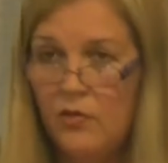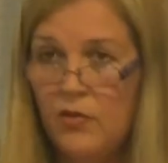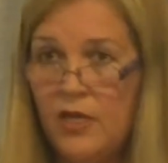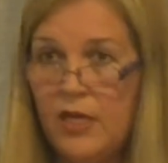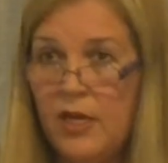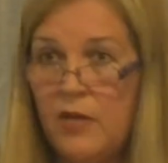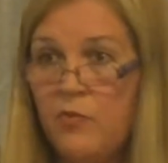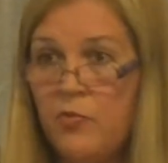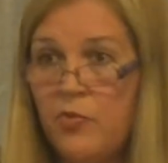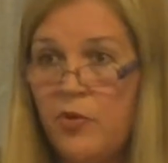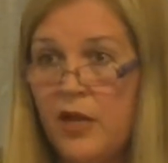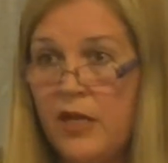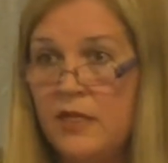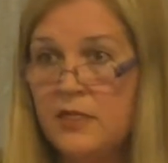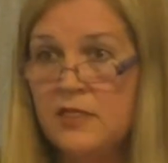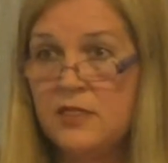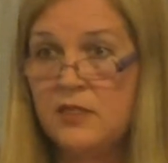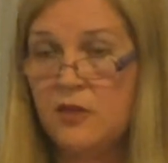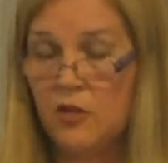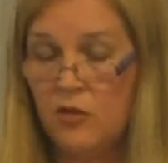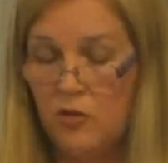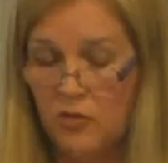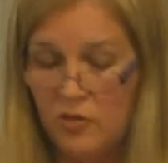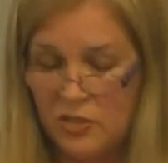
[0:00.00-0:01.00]
We can practice
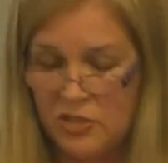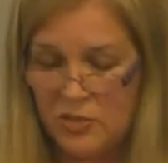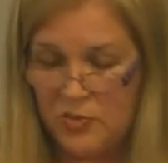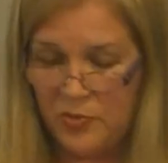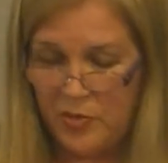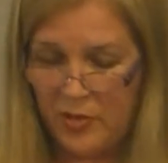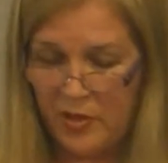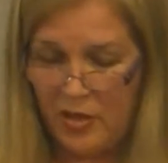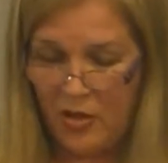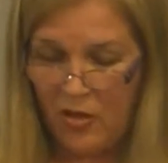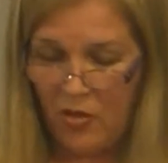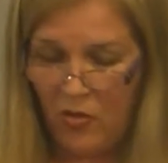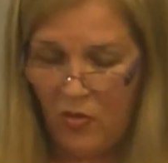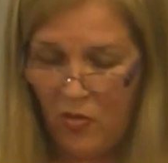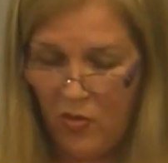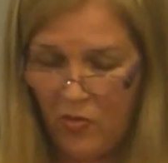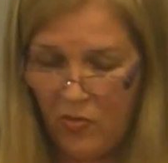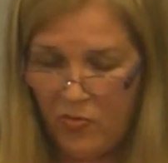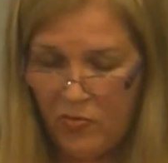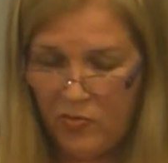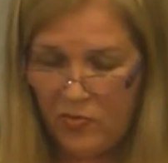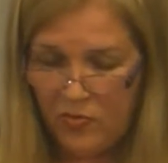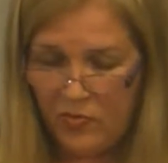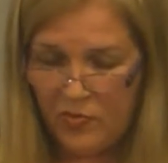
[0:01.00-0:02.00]
the gospel at
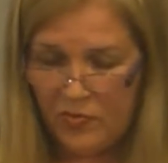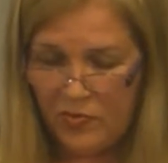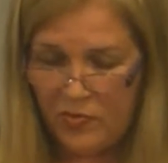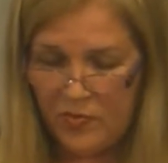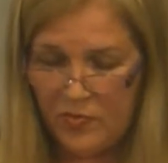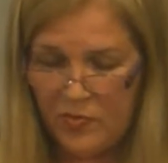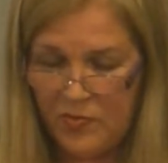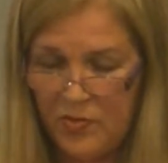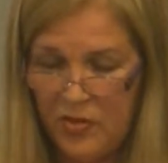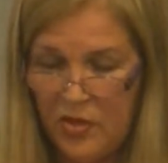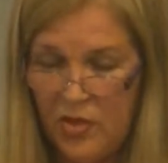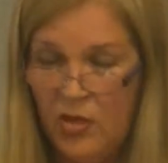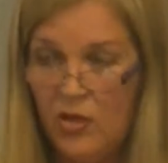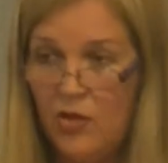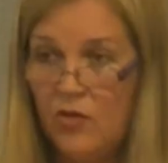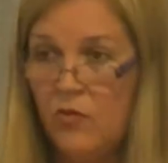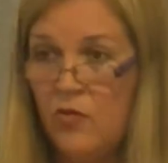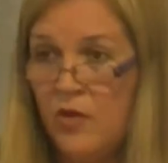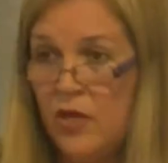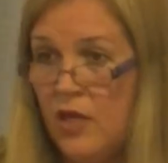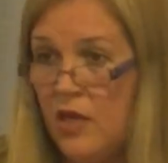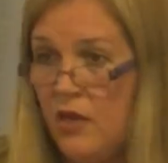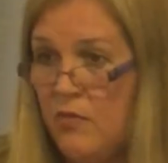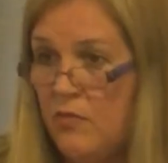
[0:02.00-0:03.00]
home,
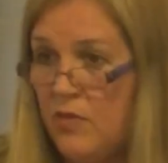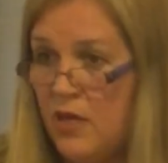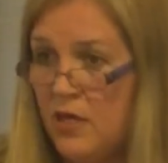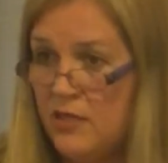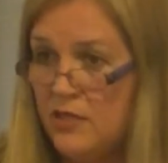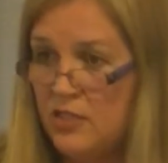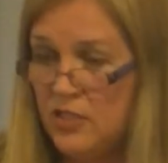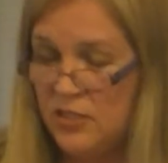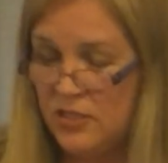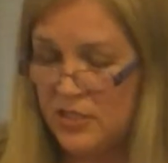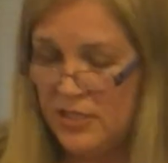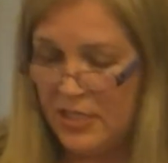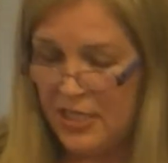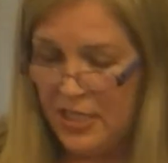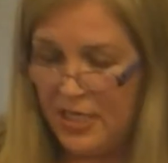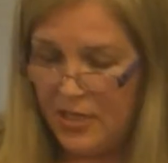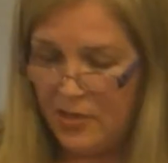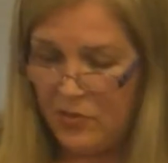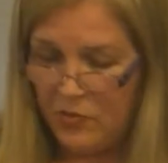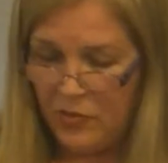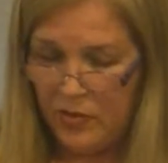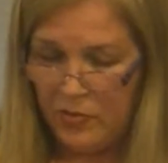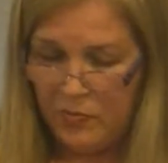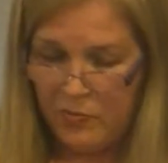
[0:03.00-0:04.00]
we can
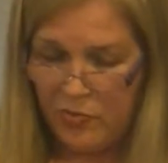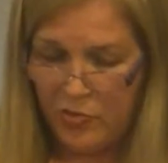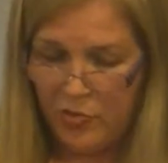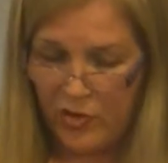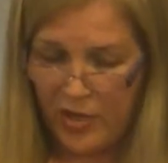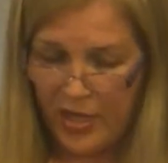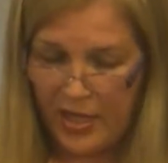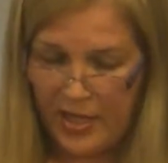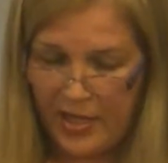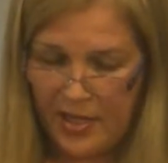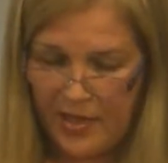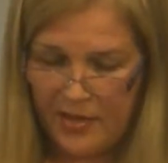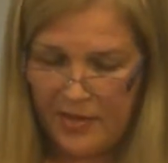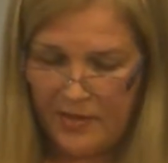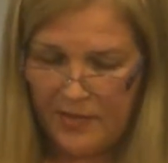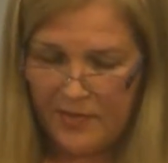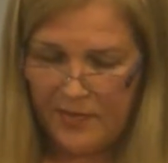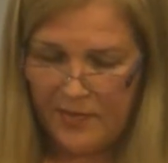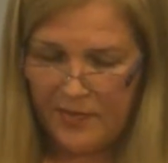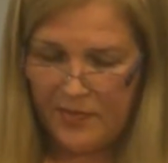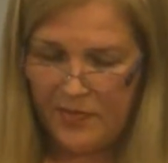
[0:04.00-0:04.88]
meditate, we pray,